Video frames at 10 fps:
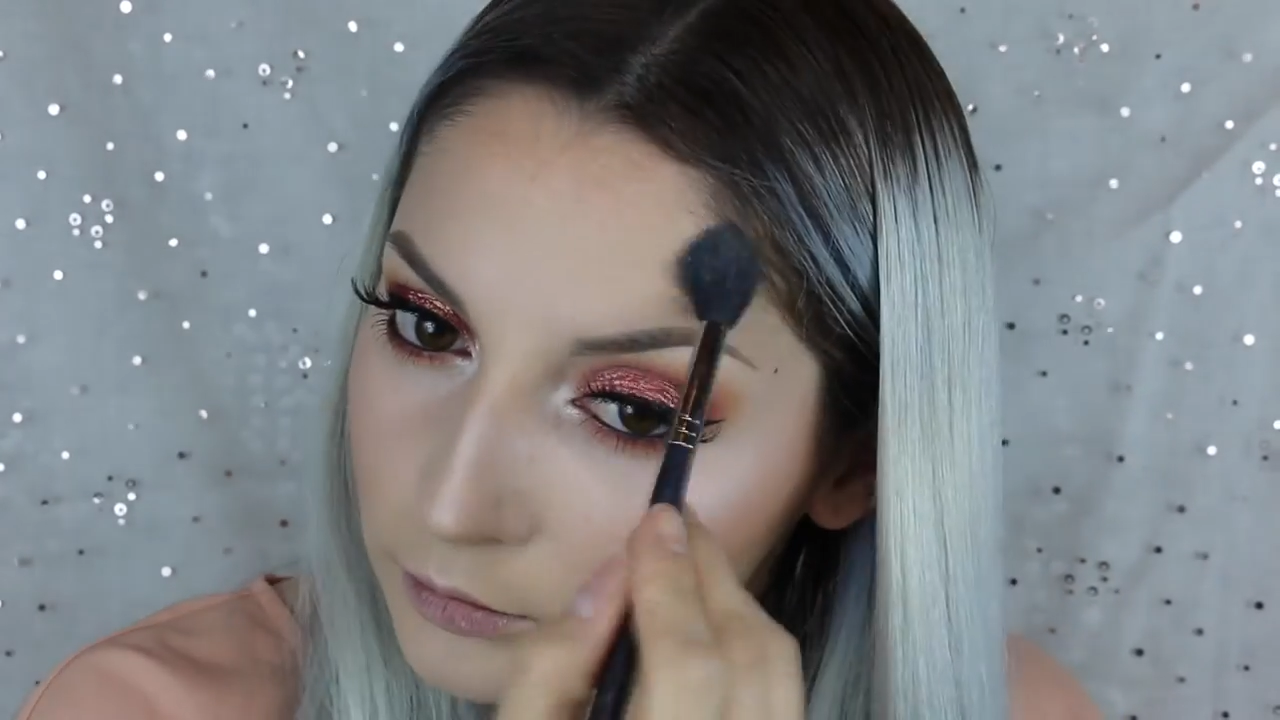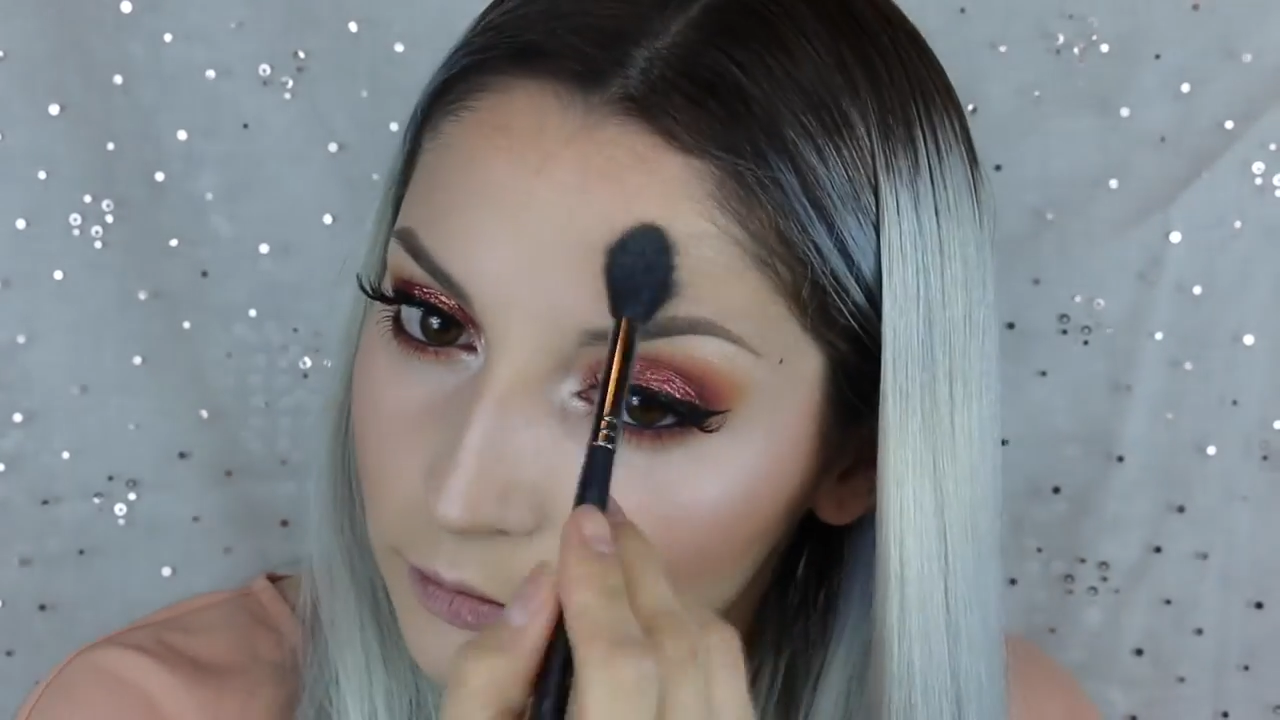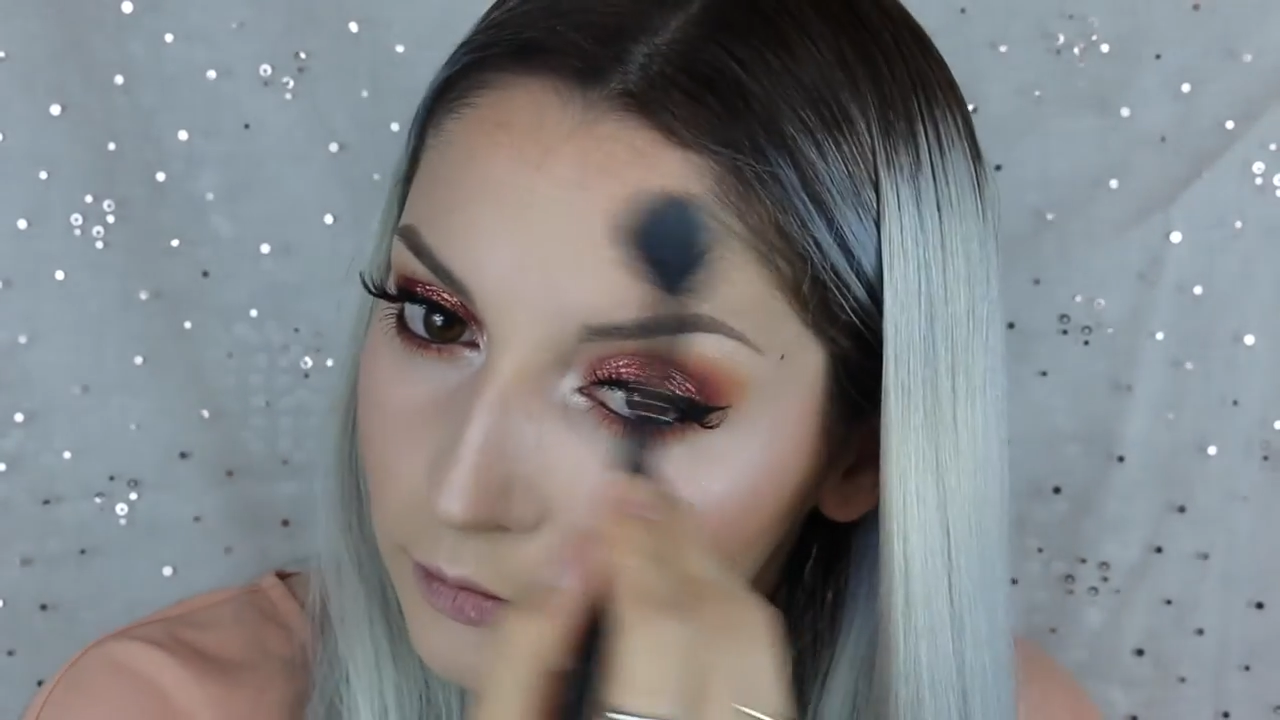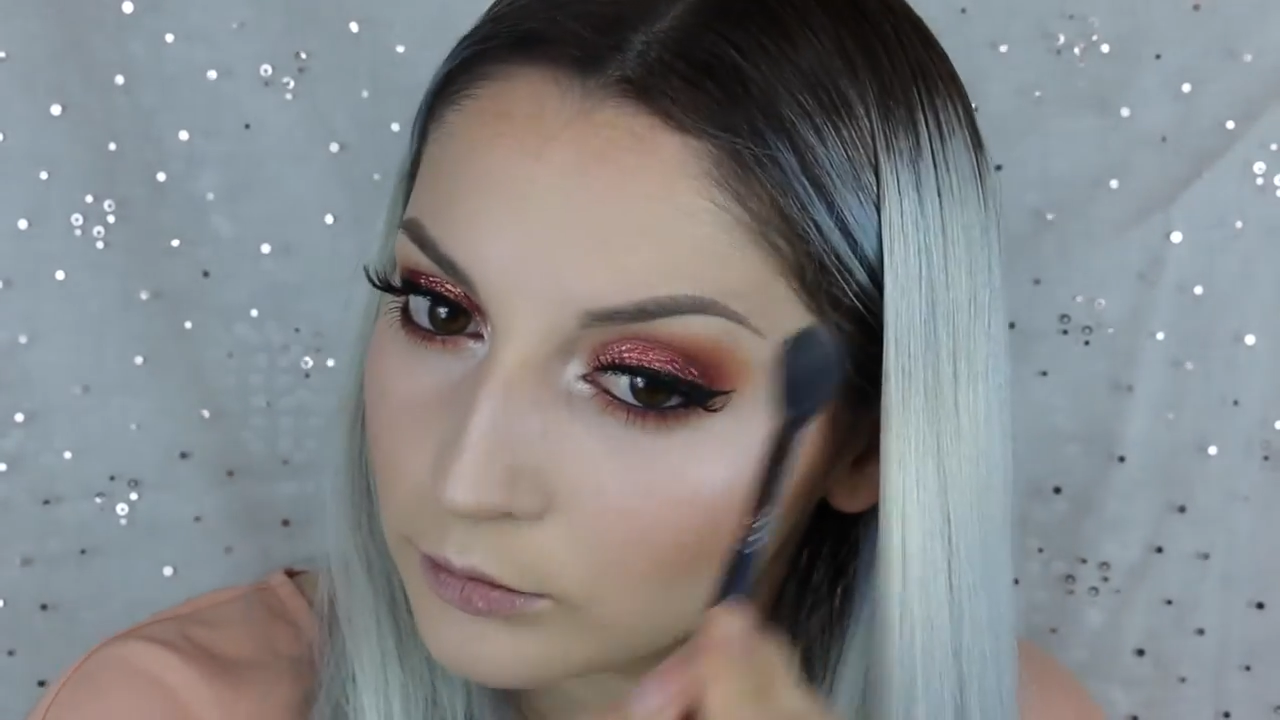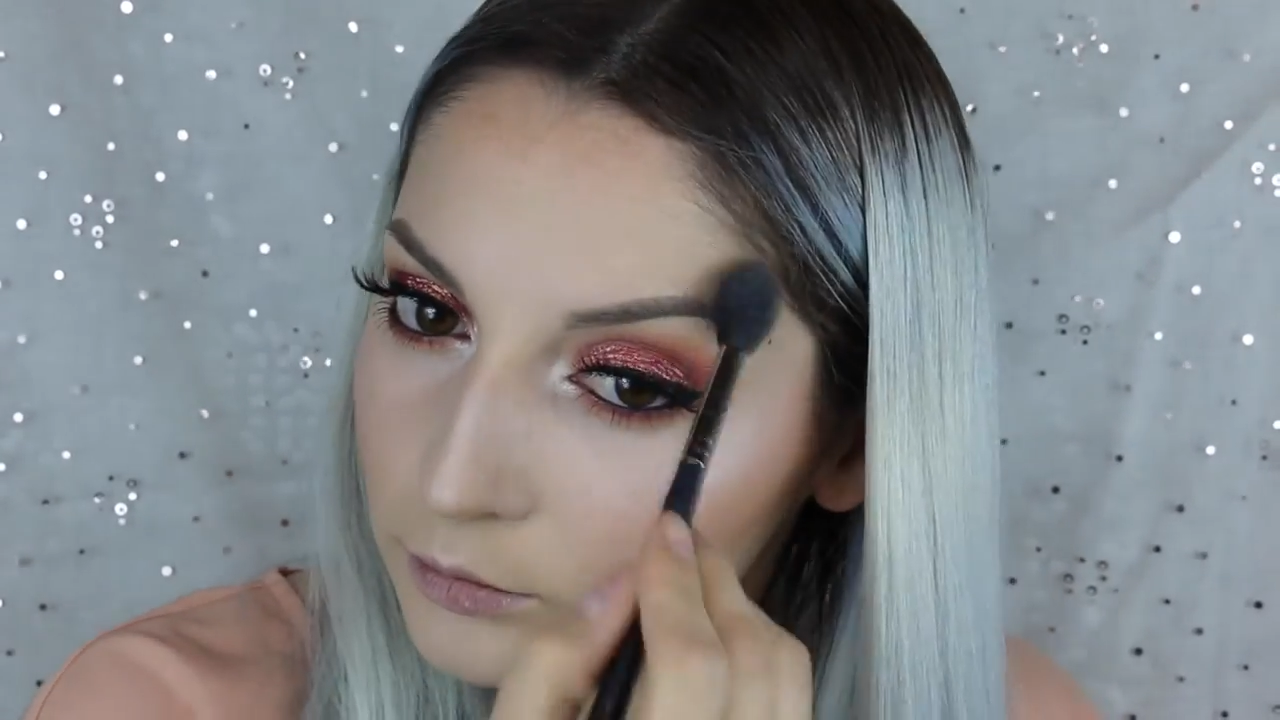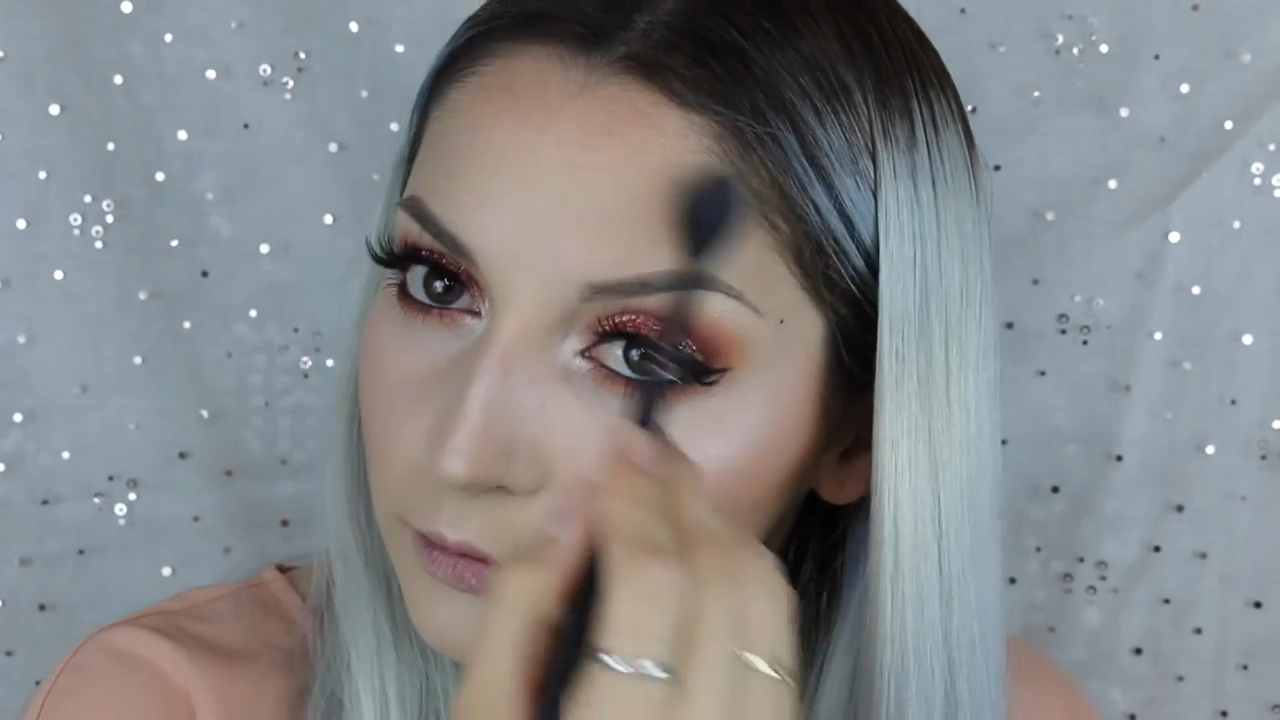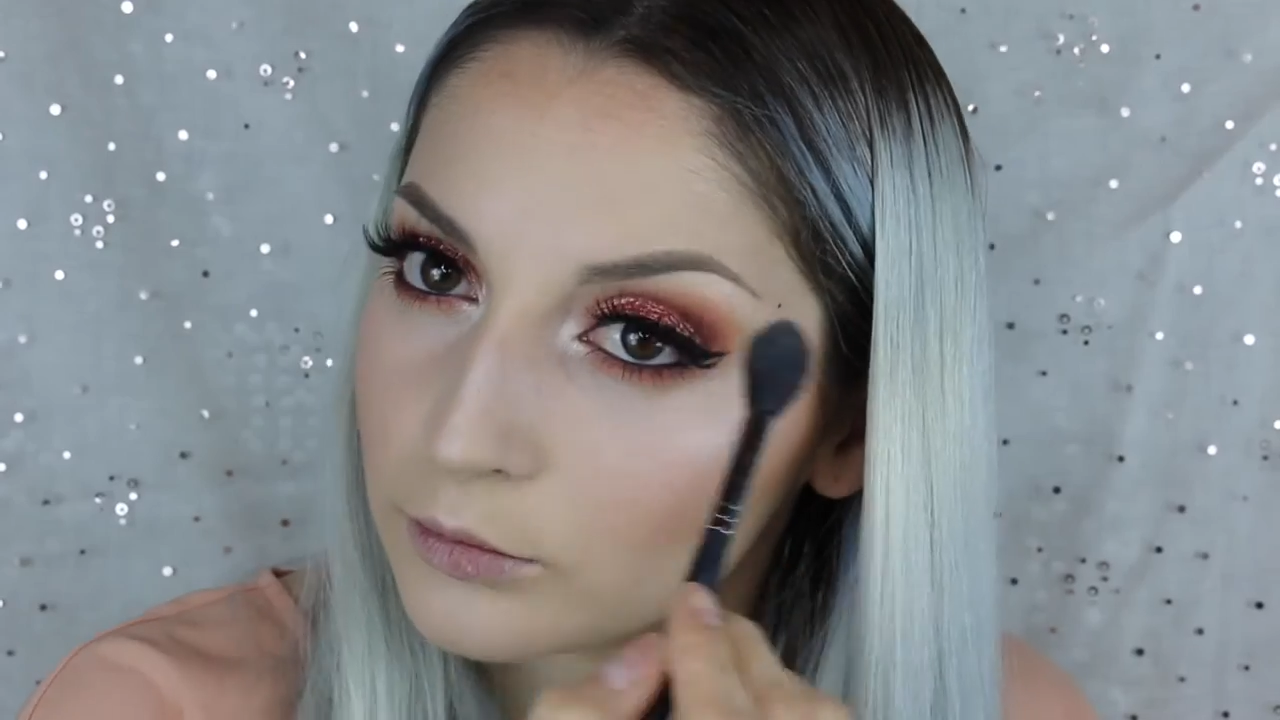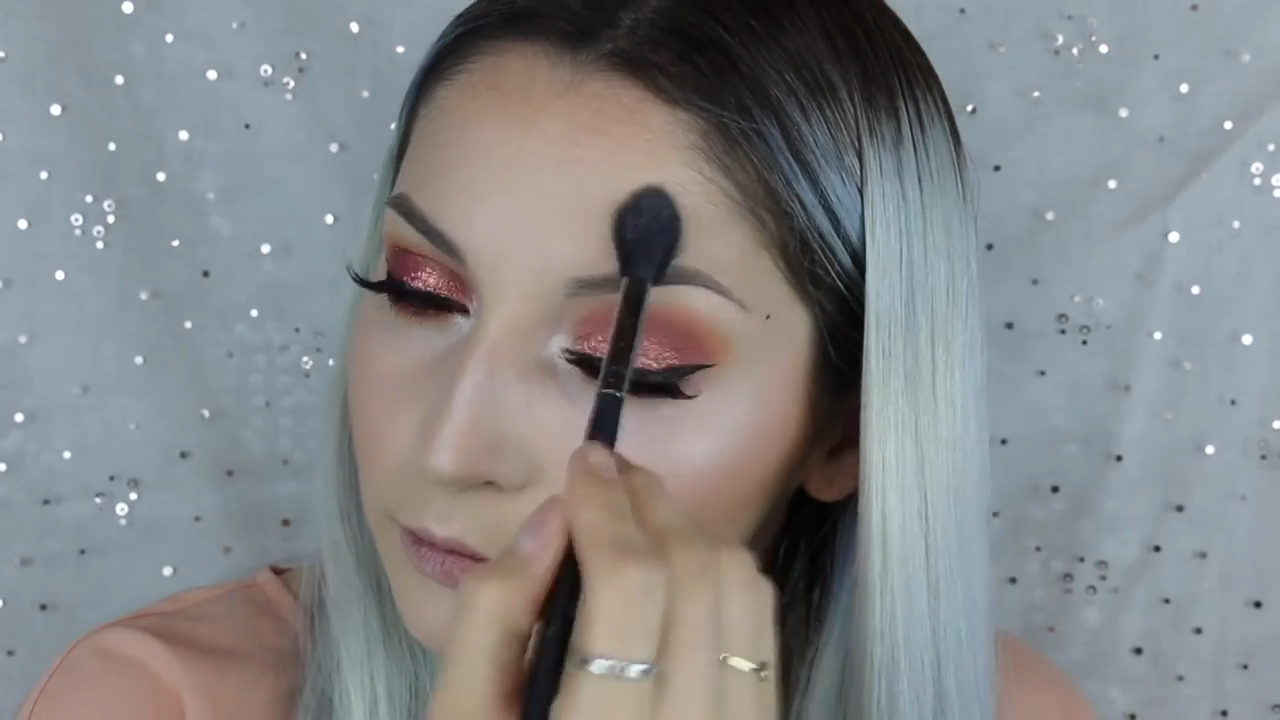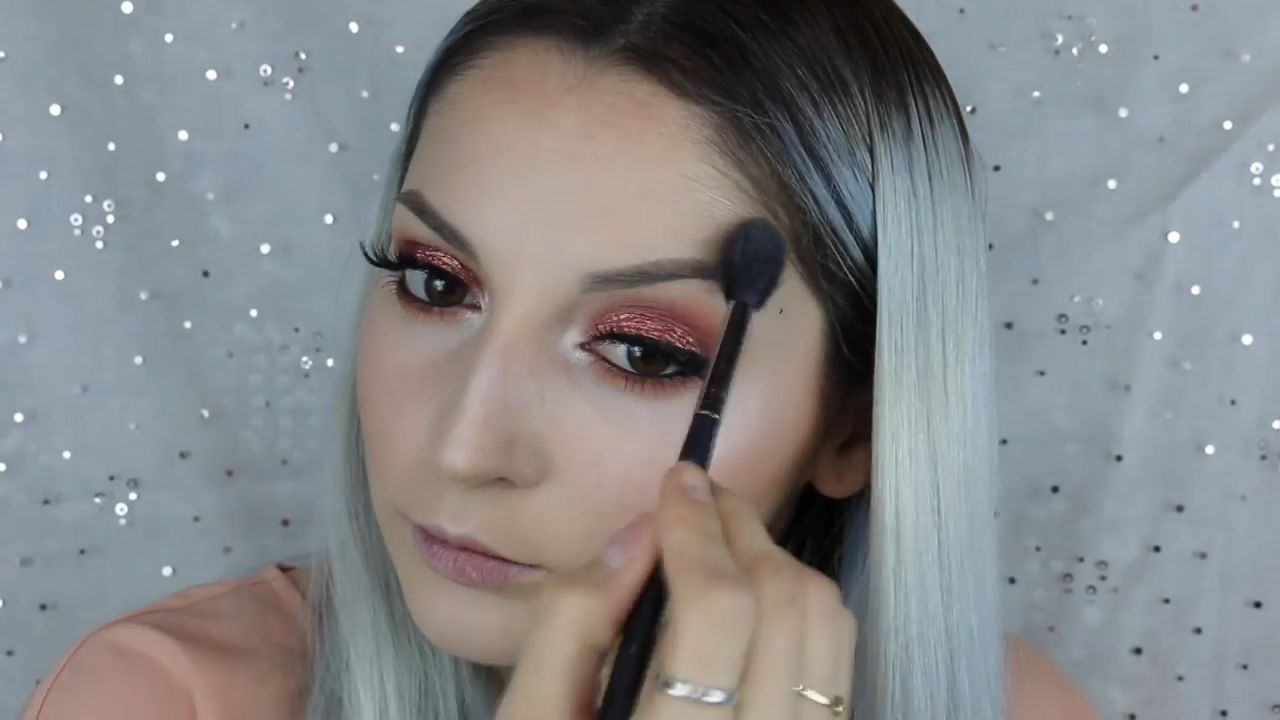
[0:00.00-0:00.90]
cheekbones,